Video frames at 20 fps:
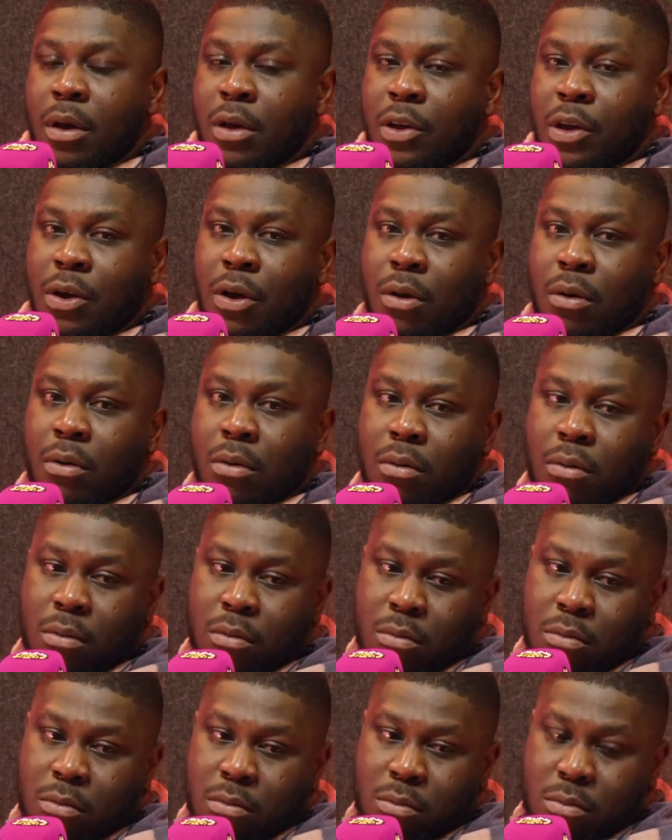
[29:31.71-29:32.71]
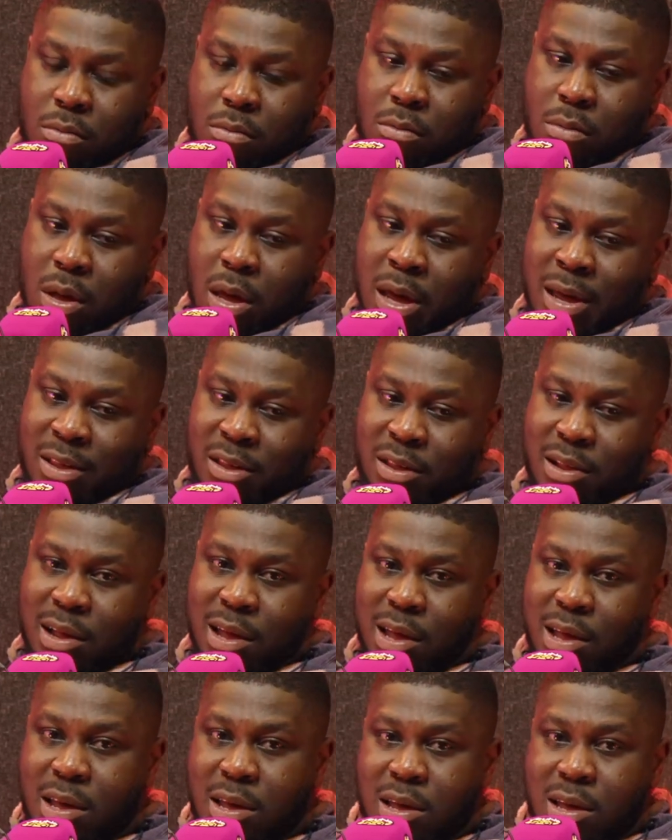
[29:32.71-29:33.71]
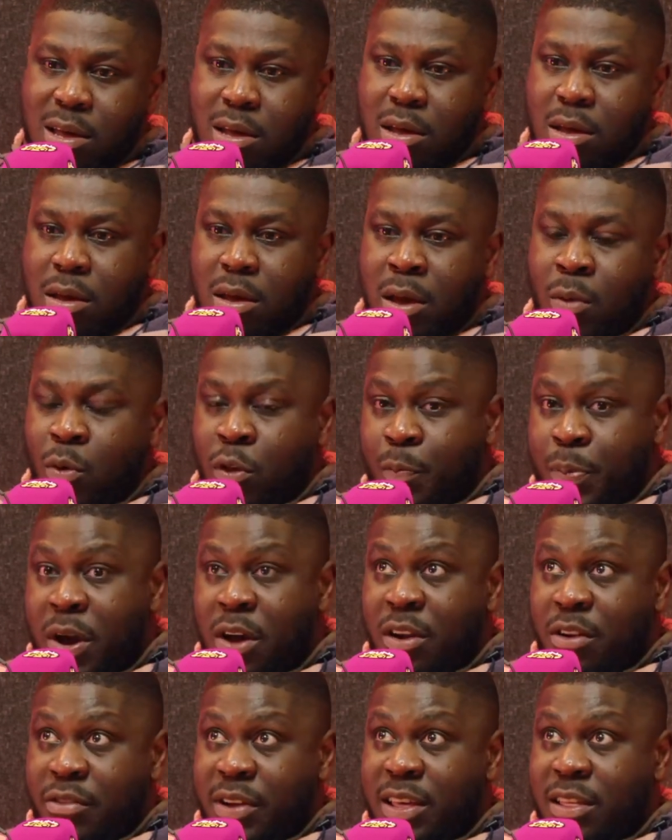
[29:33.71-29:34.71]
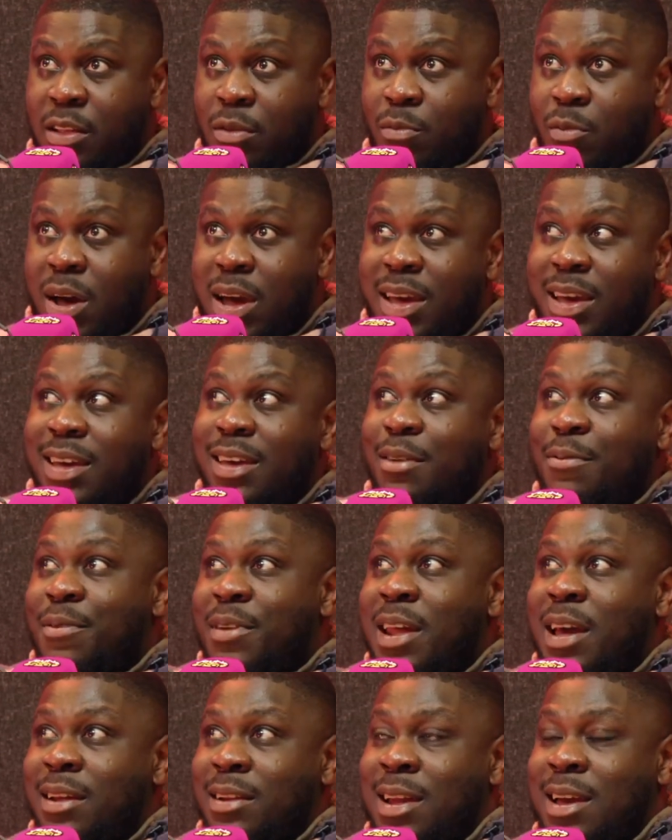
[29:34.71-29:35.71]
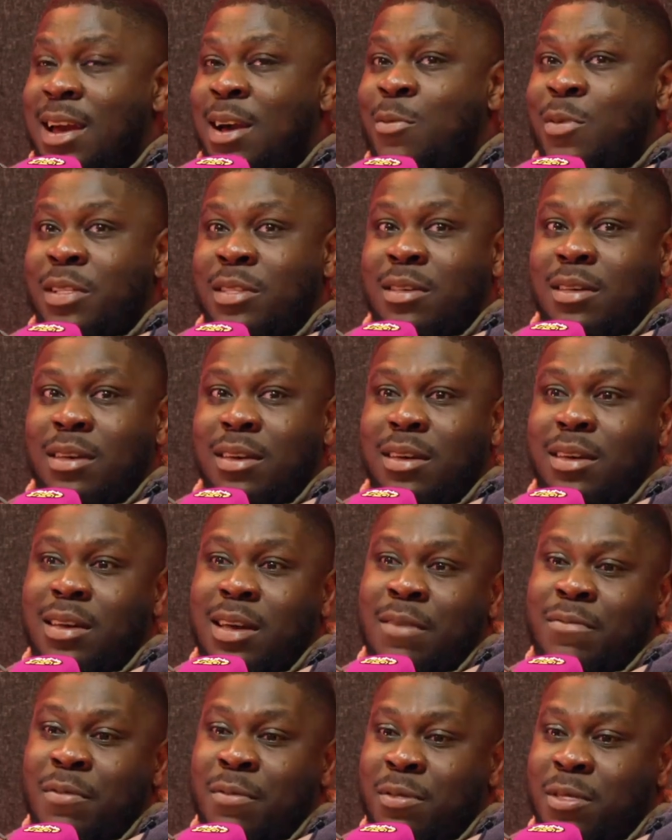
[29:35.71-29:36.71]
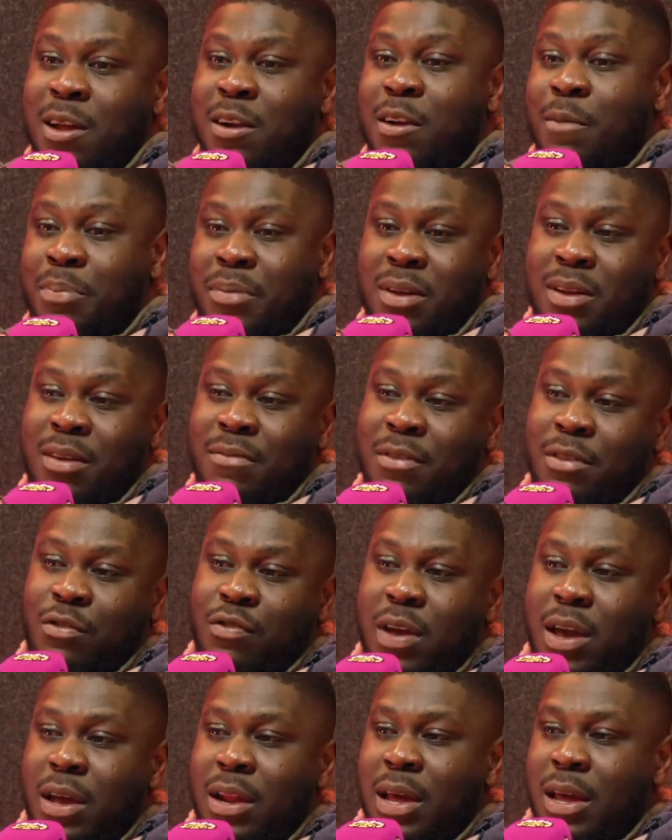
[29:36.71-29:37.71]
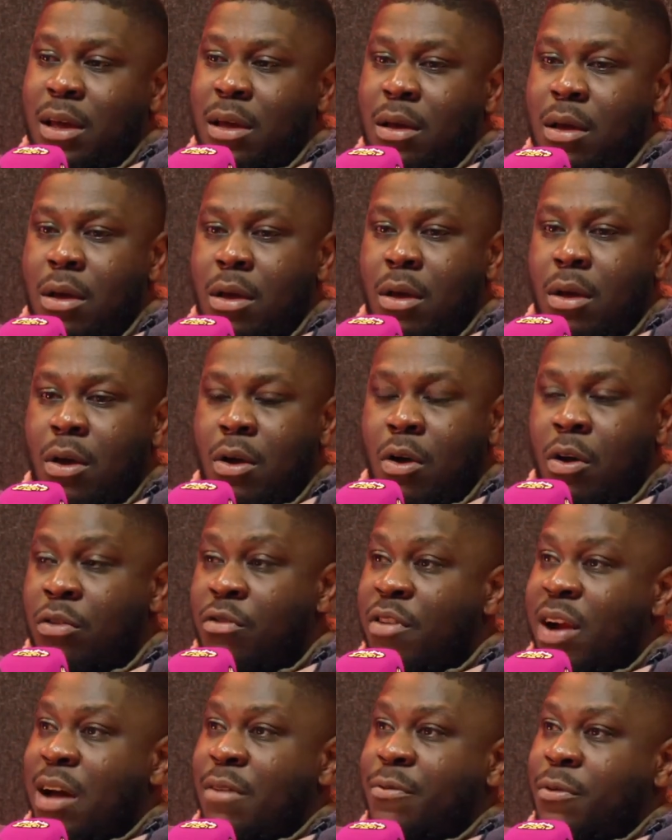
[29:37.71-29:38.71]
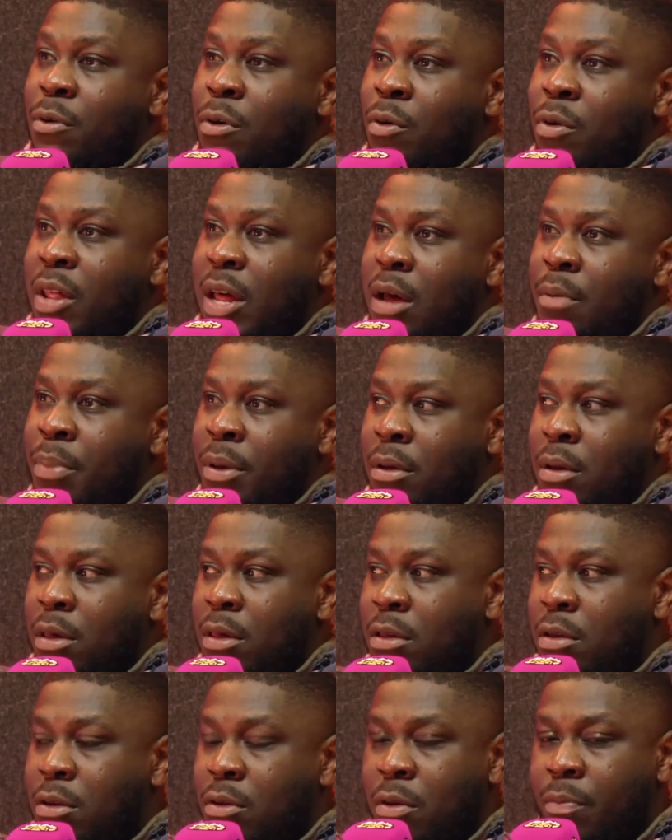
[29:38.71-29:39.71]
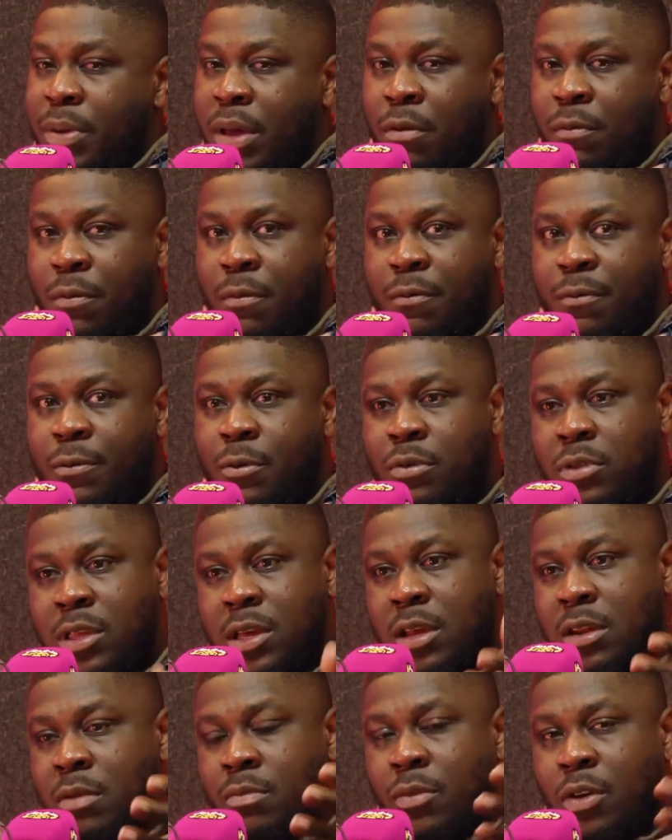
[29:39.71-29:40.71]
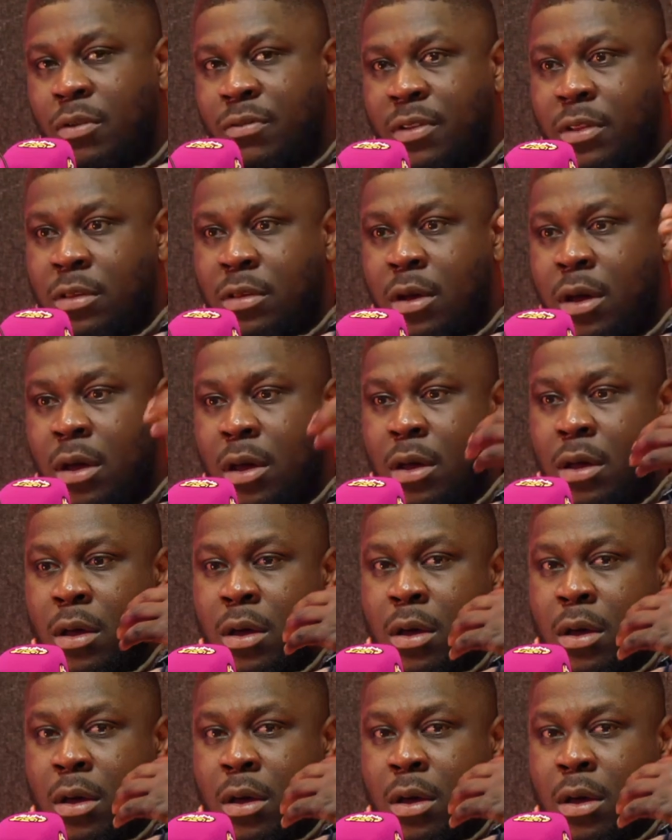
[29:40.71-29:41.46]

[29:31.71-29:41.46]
You know, it's like, it was part of the reason why even I went to even therapy and even try like unravel all that, because, you know, being from 14 and moving to